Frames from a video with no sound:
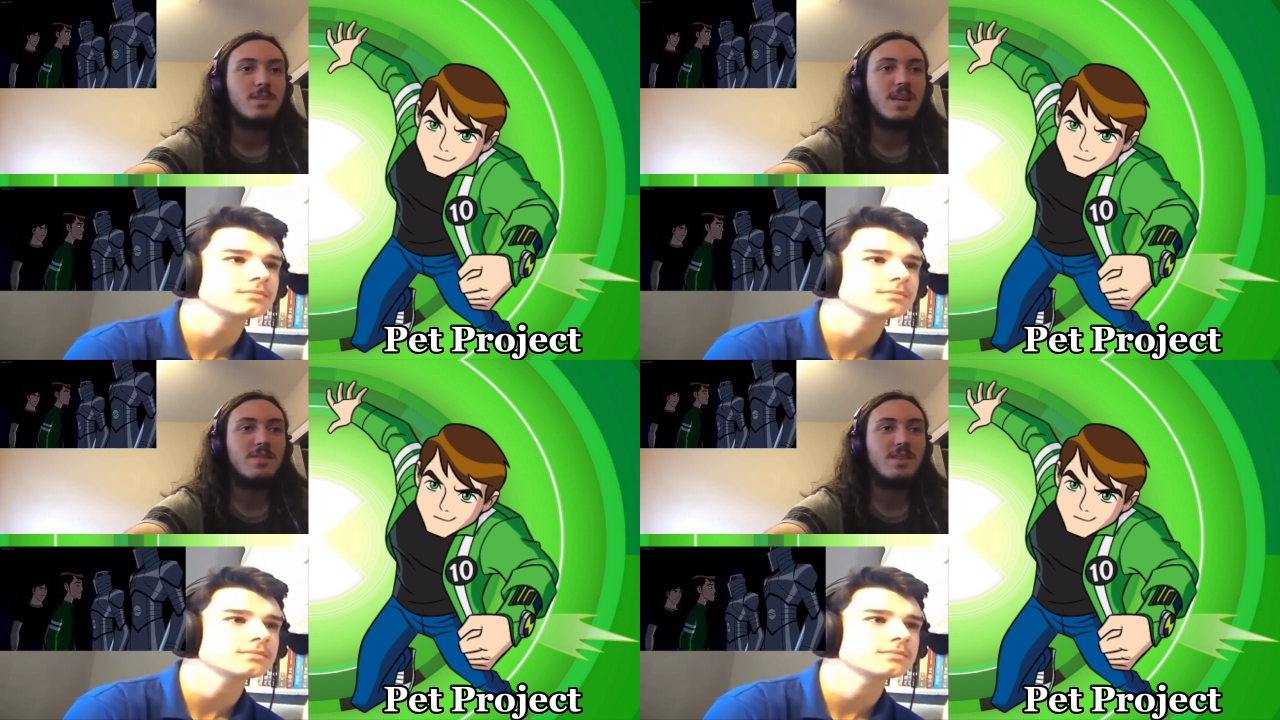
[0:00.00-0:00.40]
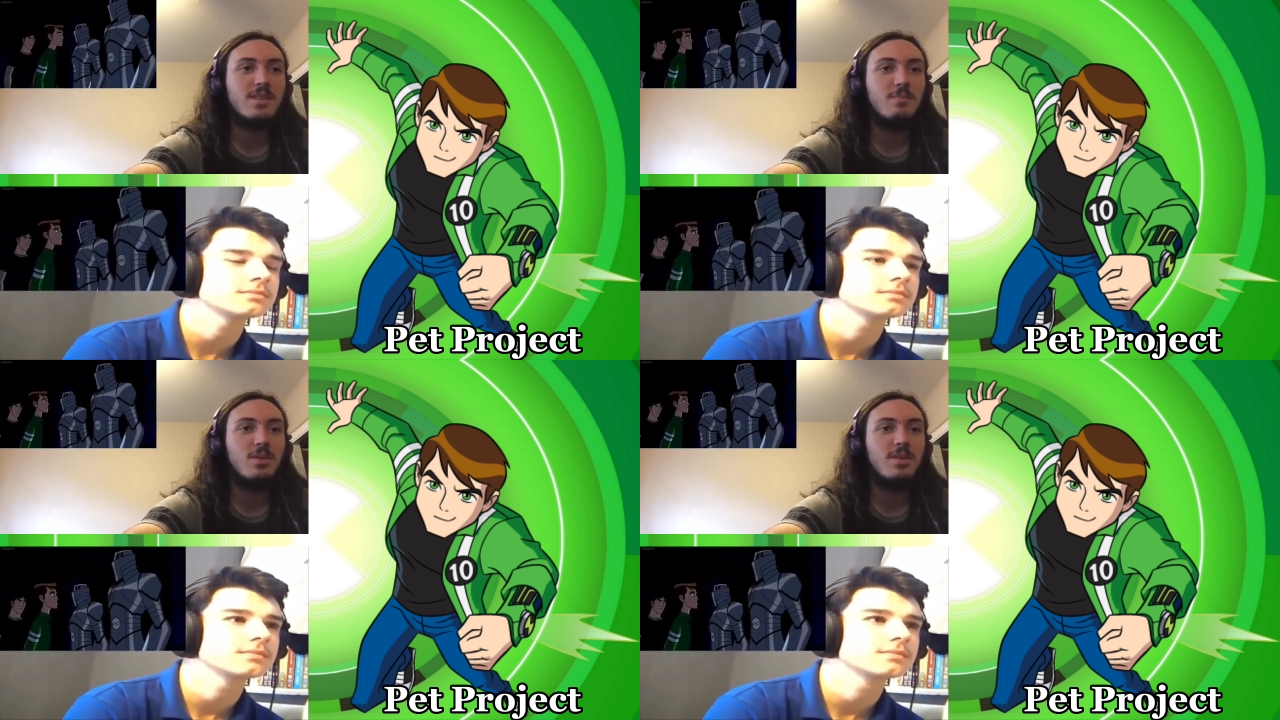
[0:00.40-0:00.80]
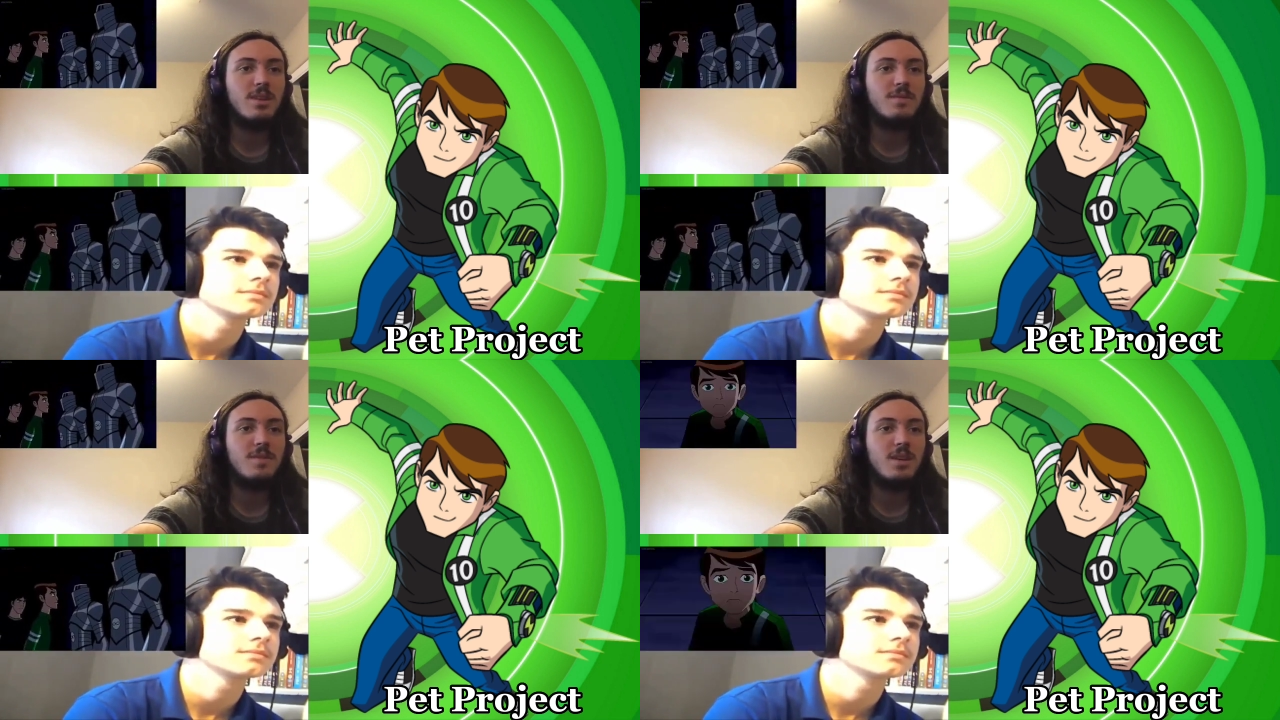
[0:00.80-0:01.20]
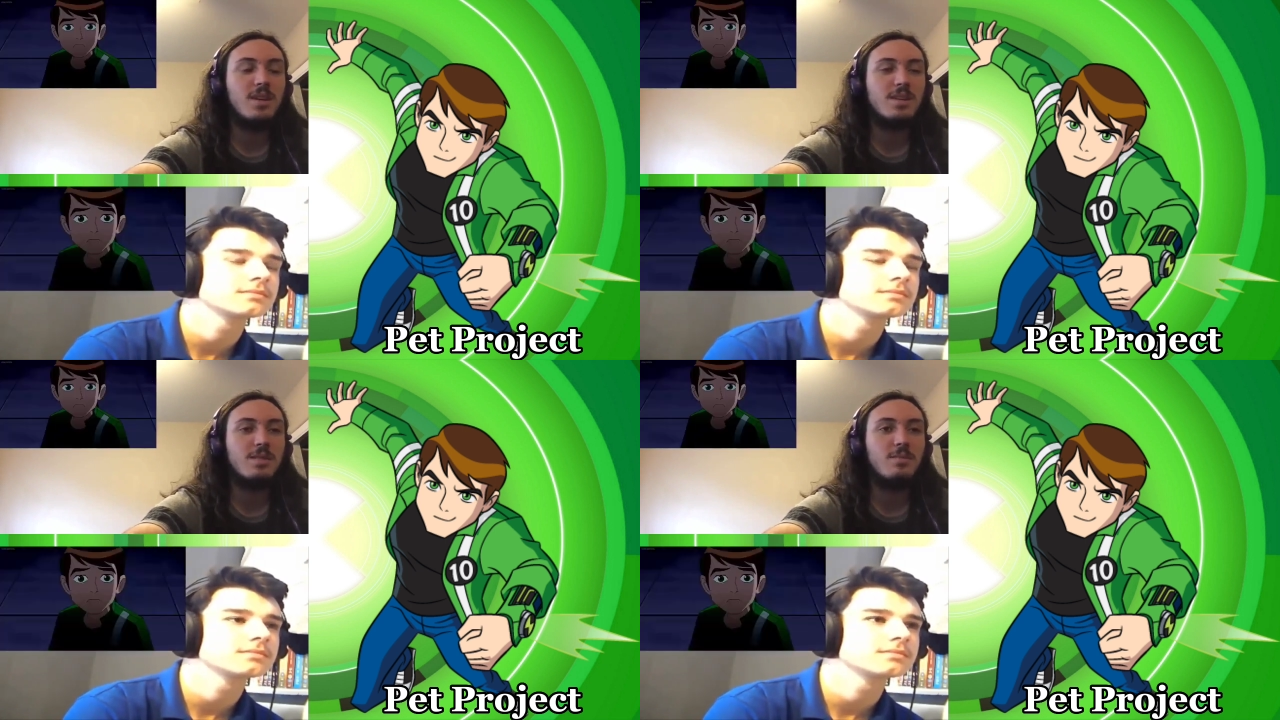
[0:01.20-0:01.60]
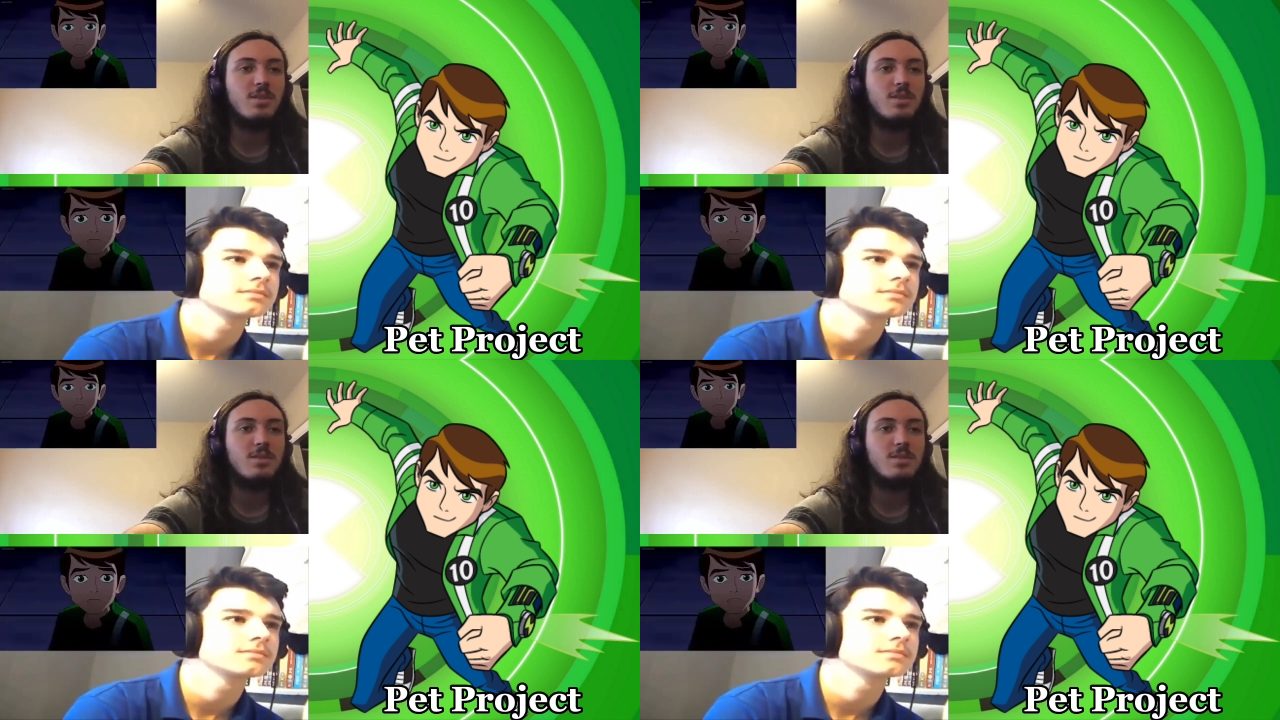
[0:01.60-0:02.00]
Speaker 1: They have the symbol, the infinity
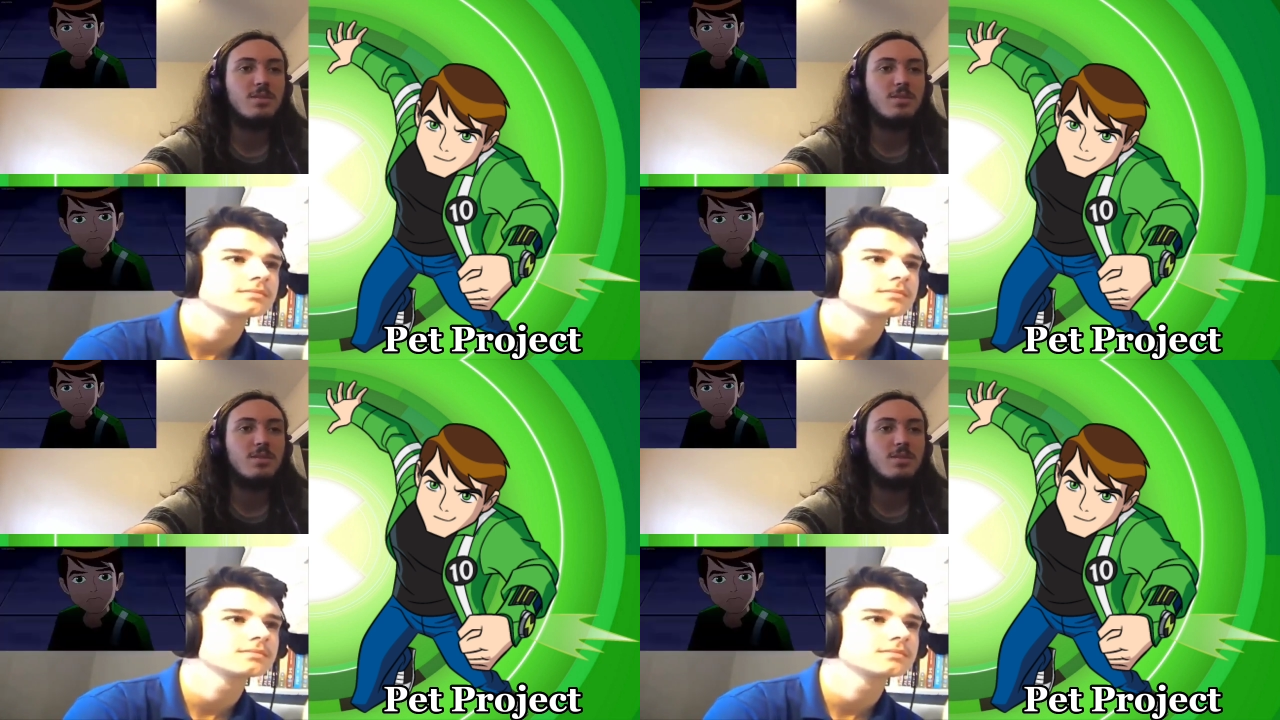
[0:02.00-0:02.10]
symbol.